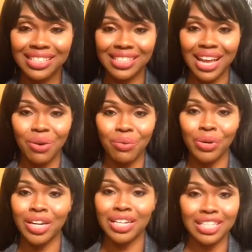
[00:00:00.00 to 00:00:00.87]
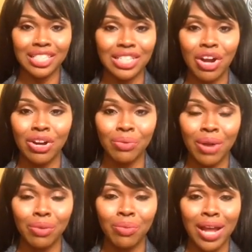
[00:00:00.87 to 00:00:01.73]
So we're going to get started
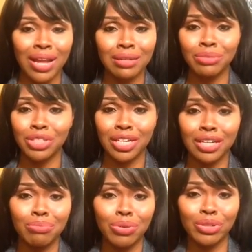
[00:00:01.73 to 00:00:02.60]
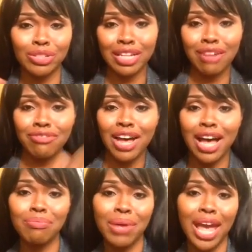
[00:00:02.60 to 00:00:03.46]
right away and I'm just going to pull stuff
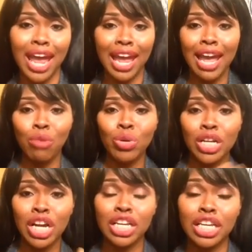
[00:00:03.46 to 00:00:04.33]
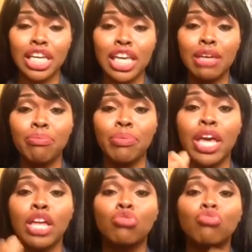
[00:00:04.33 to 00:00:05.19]
up and we're going to keep
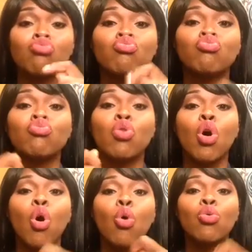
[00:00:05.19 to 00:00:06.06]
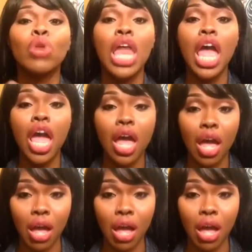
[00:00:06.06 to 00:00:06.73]
it rolling.